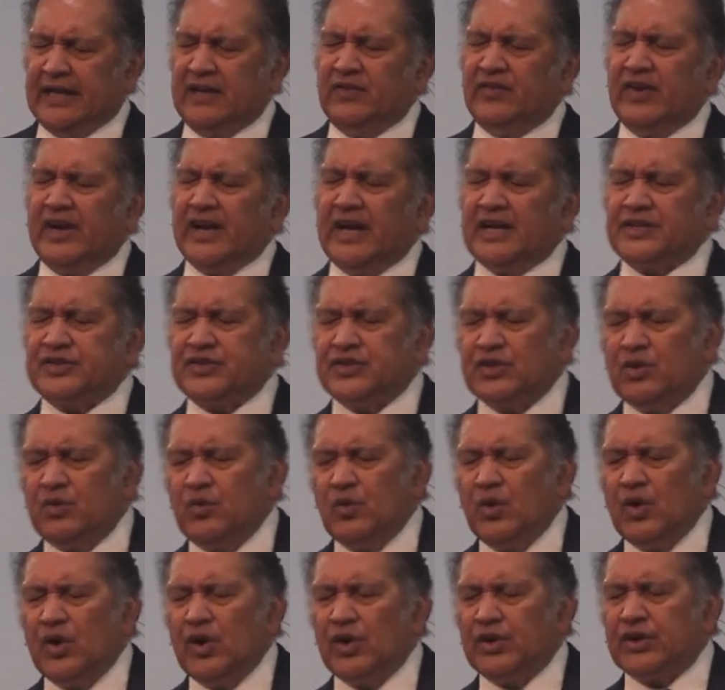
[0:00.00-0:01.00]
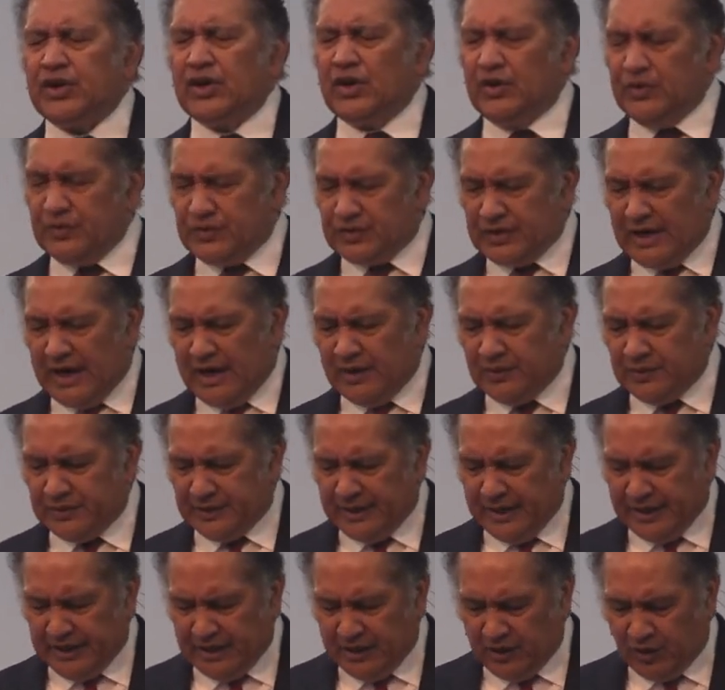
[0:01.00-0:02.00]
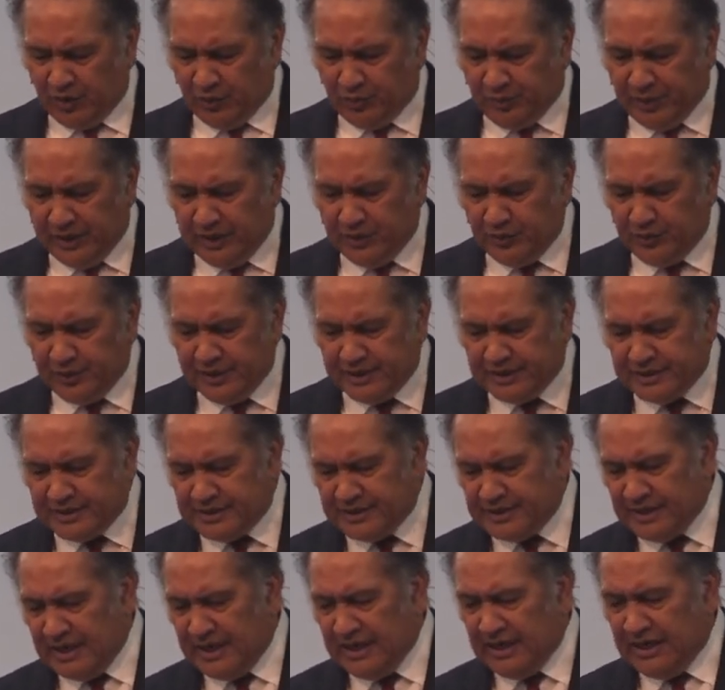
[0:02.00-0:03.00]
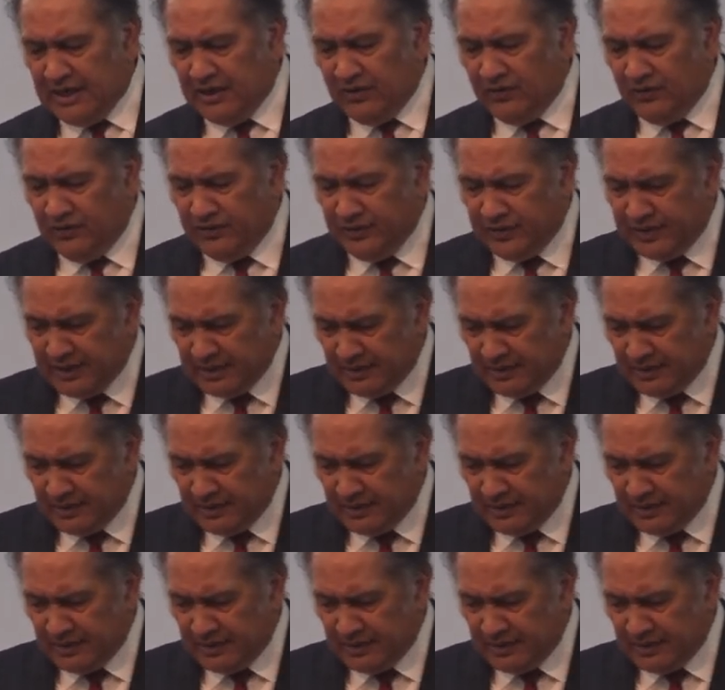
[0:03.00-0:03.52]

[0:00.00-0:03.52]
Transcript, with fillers: even as your word goes out, that it will be received.